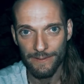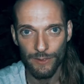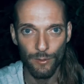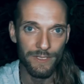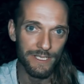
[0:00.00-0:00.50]

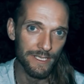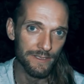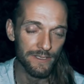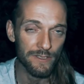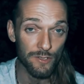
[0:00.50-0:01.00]

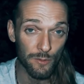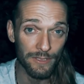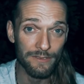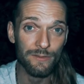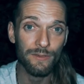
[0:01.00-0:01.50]
coincidences and so
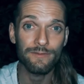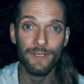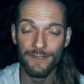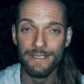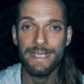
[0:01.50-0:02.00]
on and so
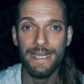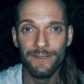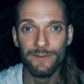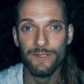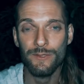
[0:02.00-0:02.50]
forth that
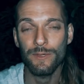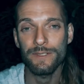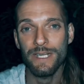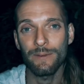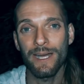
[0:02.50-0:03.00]
take us
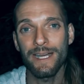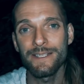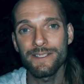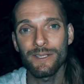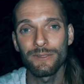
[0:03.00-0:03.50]
towards our
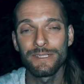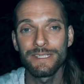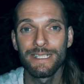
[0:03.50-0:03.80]
highest good,